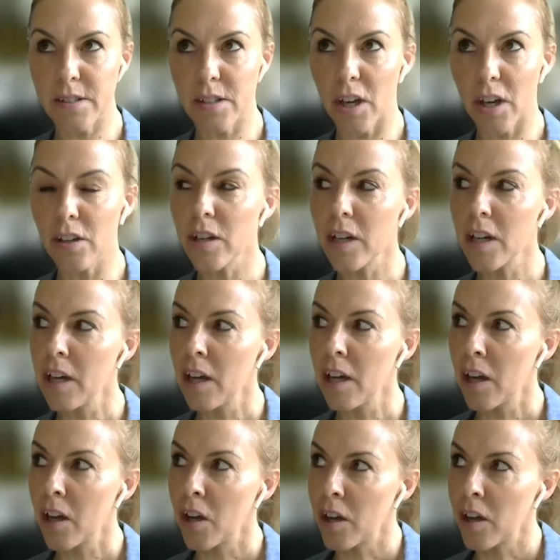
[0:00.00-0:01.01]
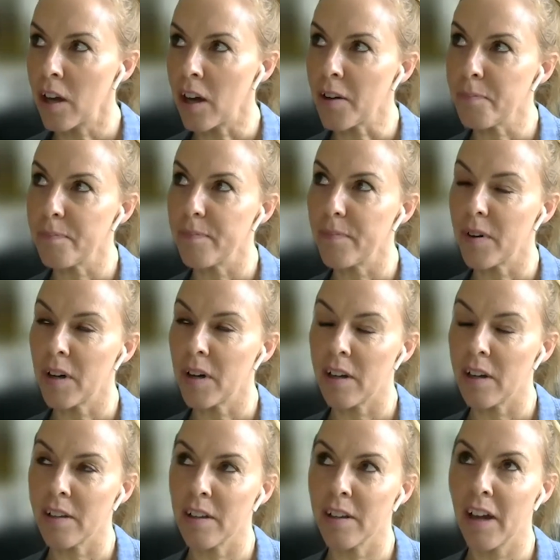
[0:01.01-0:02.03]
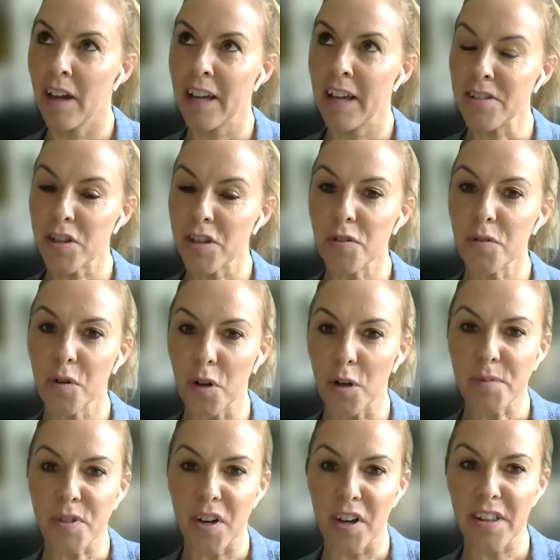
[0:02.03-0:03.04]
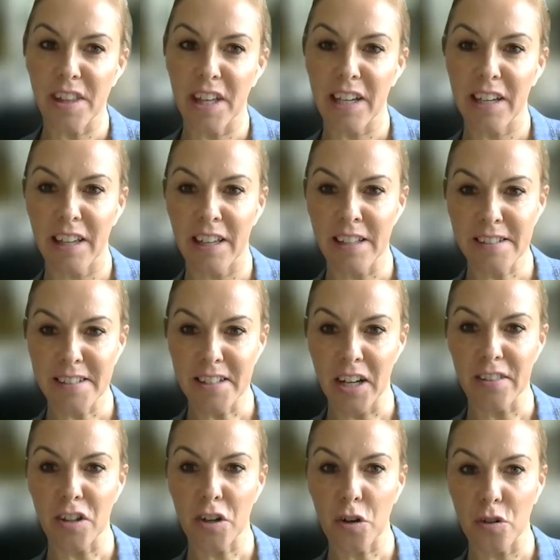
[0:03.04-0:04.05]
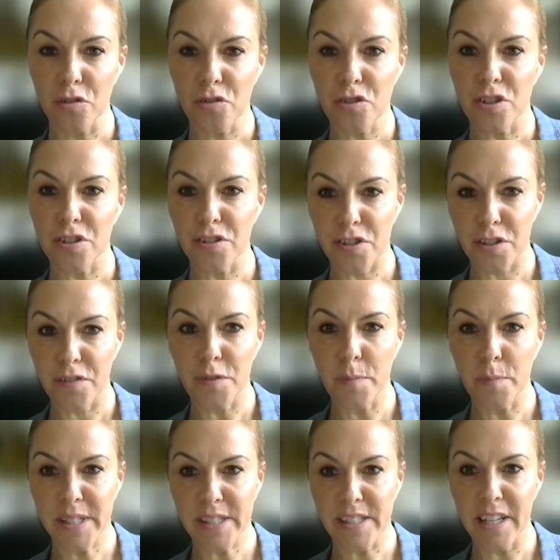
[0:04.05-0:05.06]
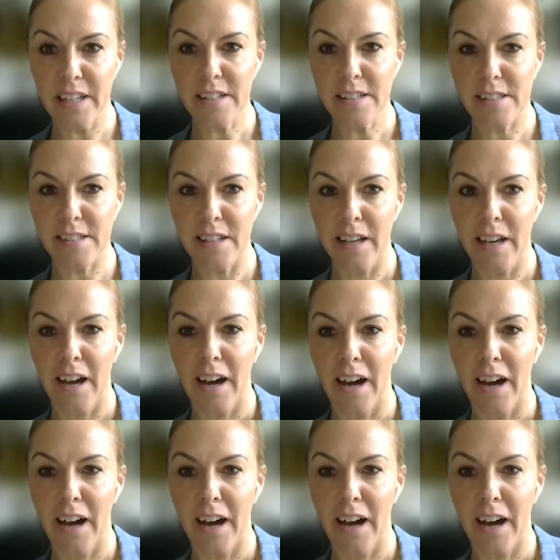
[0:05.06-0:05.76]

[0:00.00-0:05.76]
So, um, uh, internal comms, I think, is like the conscience of the business.